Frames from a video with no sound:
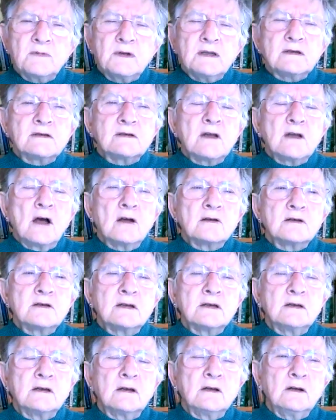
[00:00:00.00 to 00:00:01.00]
been
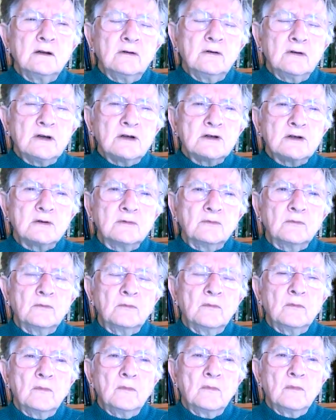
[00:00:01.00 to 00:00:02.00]
started at
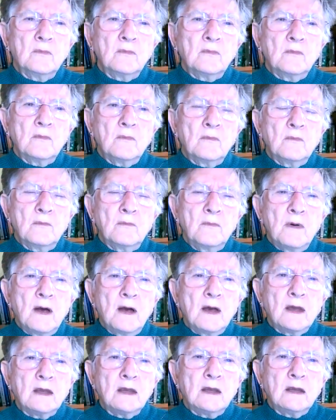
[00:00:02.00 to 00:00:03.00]
Lewisham
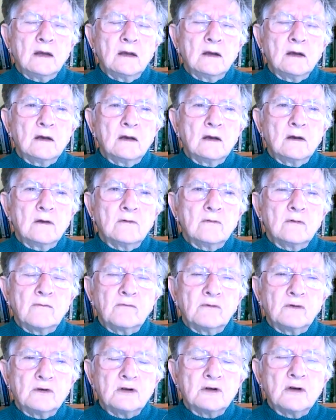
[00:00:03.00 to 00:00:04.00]
by the
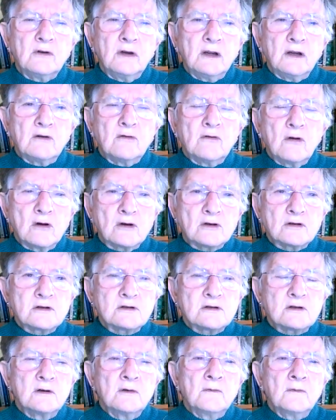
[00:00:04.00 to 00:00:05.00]
Reverend Tony
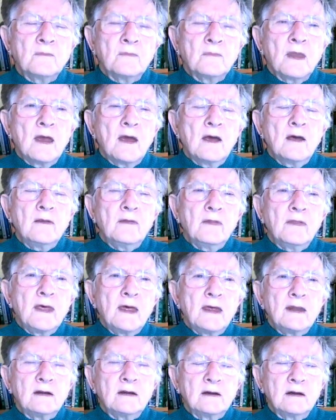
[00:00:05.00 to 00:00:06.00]
Cross, and
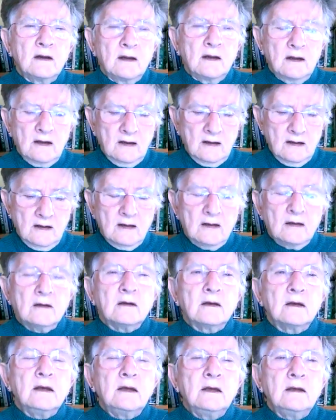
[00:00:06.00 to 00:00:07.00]
then
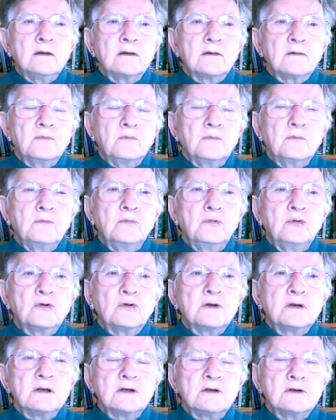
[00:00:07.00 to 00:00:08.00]
Keith
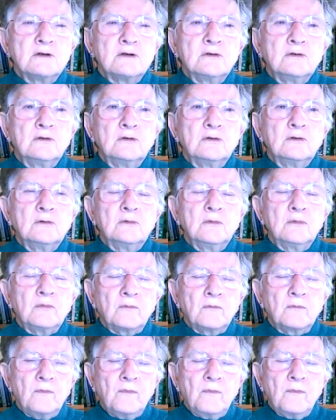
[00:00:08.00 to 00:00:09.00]
brought it to
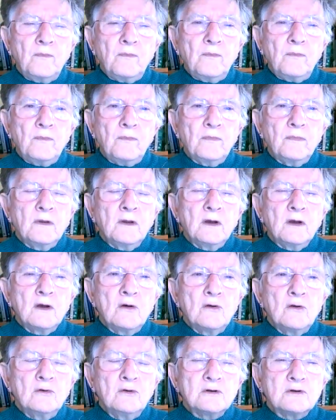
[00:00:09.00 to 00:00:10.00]

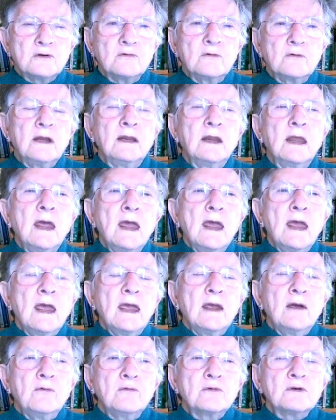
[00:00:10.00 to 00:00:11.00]
Golders Green.
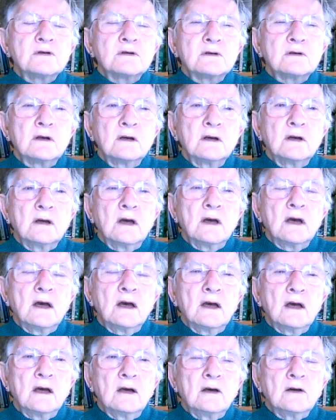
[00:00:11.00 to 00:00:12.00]
It was
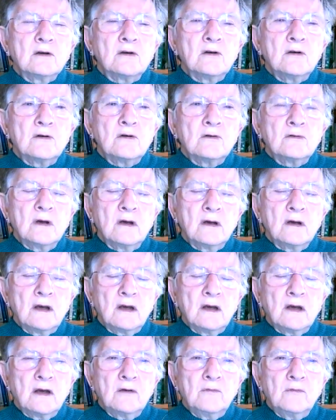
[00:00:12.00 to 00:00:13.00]
a
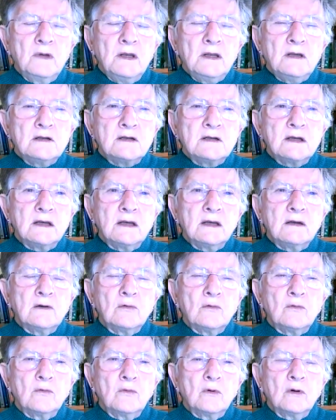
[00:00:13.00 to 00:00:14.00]

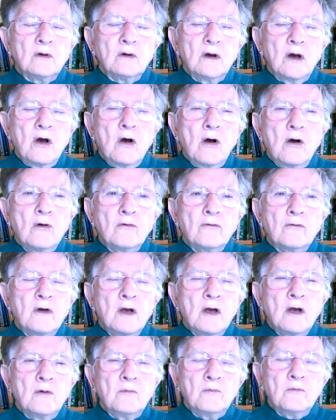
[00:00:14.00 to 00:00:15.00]
meeting of
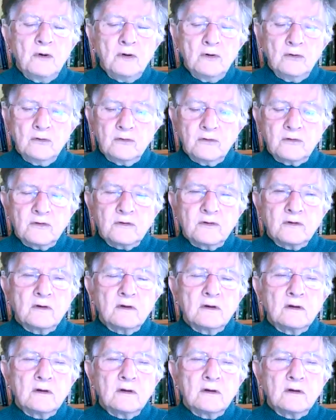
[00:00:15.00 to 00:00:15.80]
both